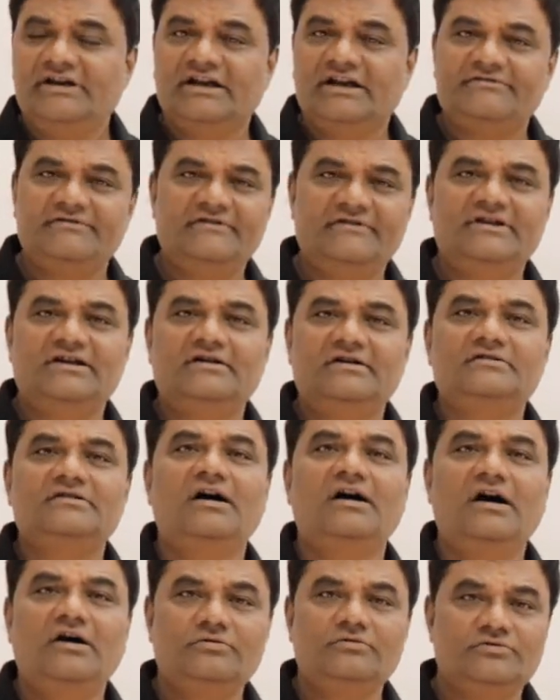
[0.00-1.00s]
here we will learn
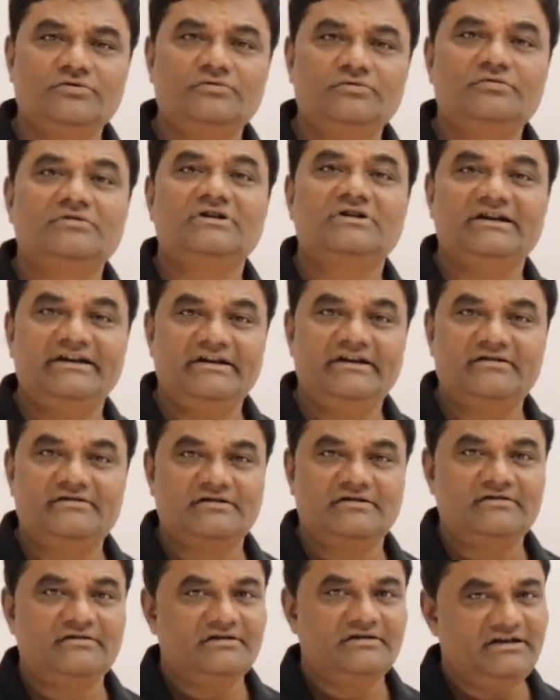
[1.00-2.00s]
how to create
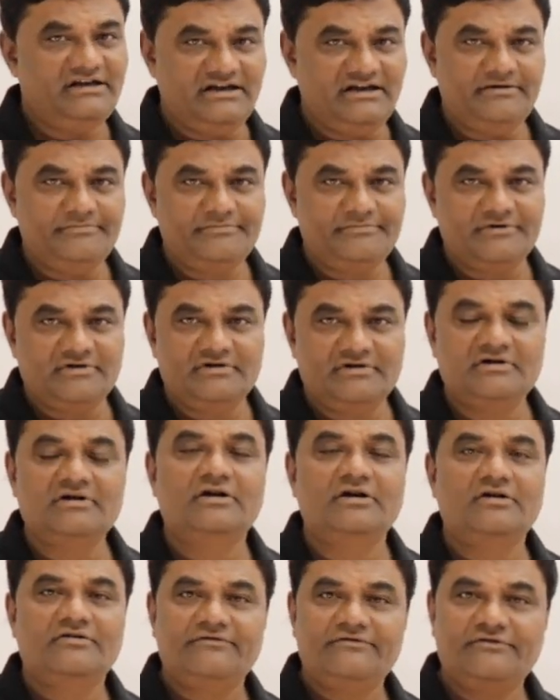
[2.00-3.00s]
a heap
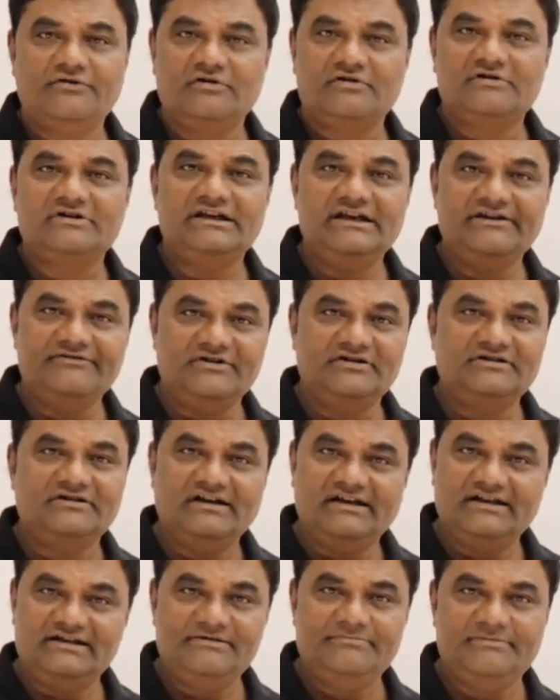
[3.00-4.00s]
for
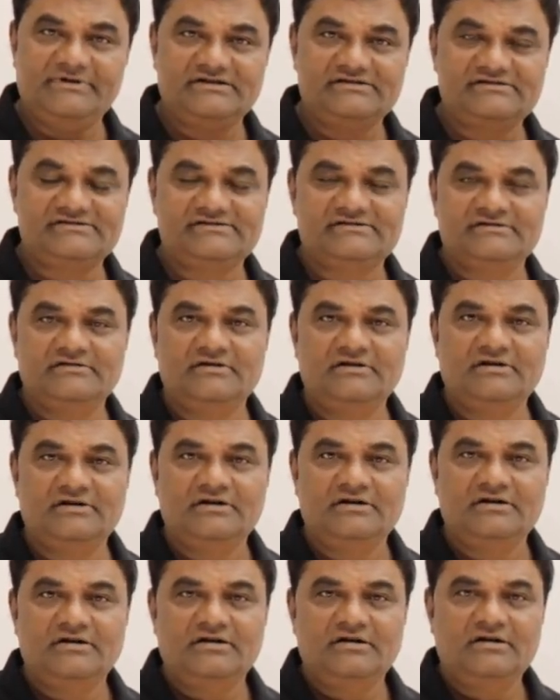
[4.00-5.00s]
given elements.
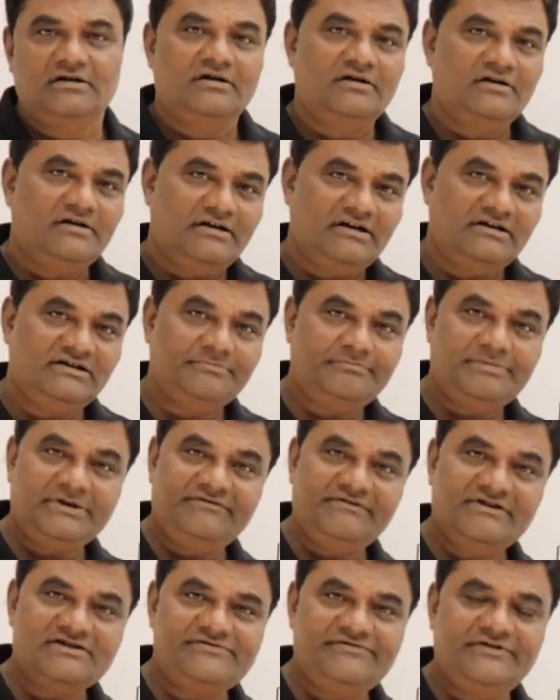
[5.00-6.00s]
In the
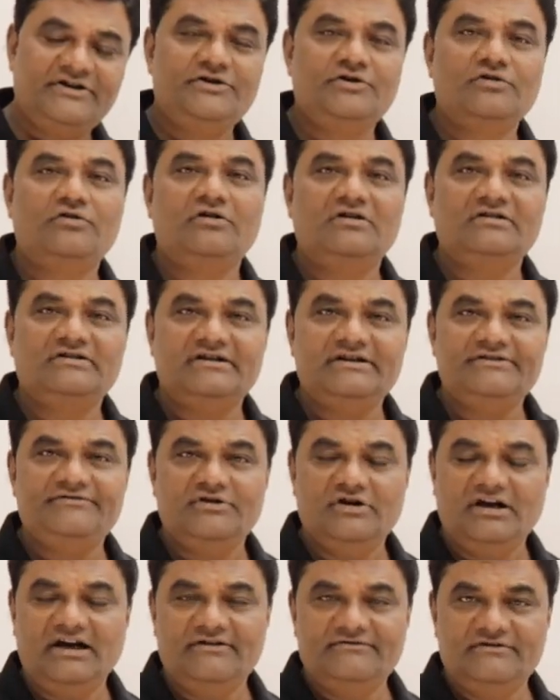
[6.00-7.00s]
previous video already
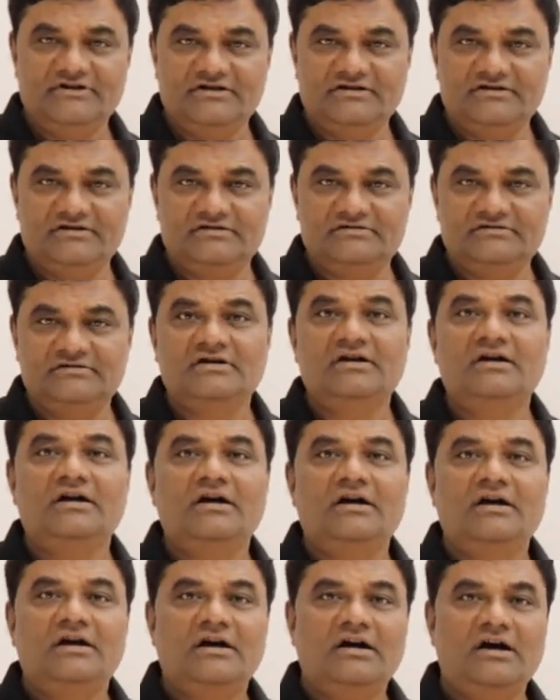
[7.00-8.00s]
we have learned
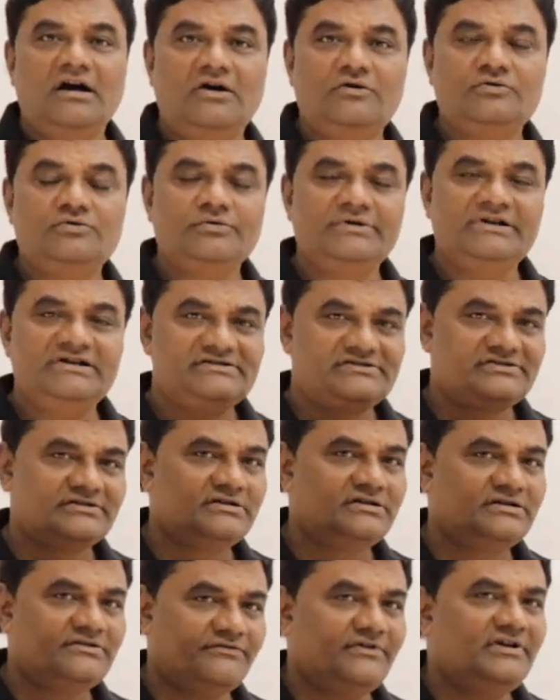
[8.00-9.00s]
how to
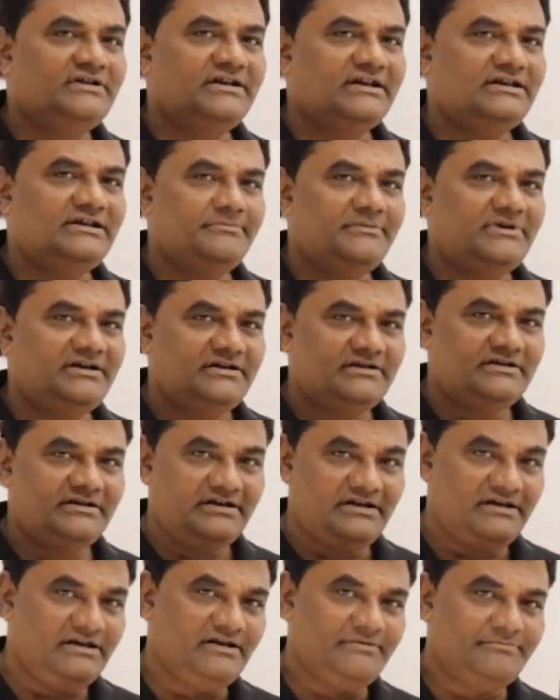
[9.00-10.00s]
insert one element in a
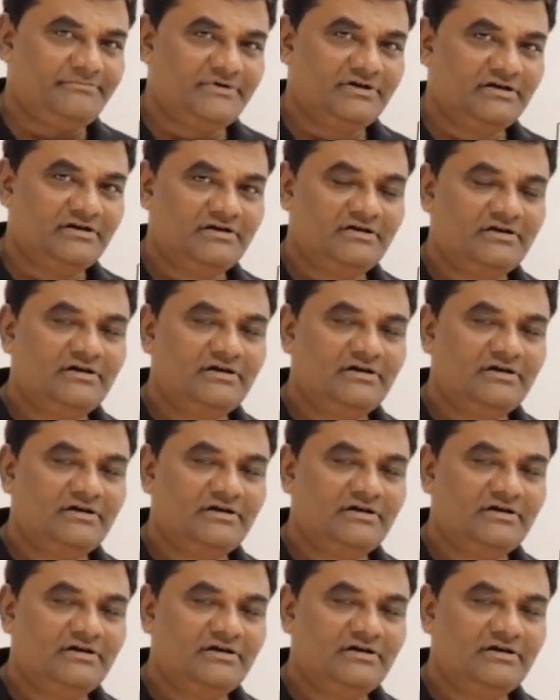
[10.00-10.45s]
heap.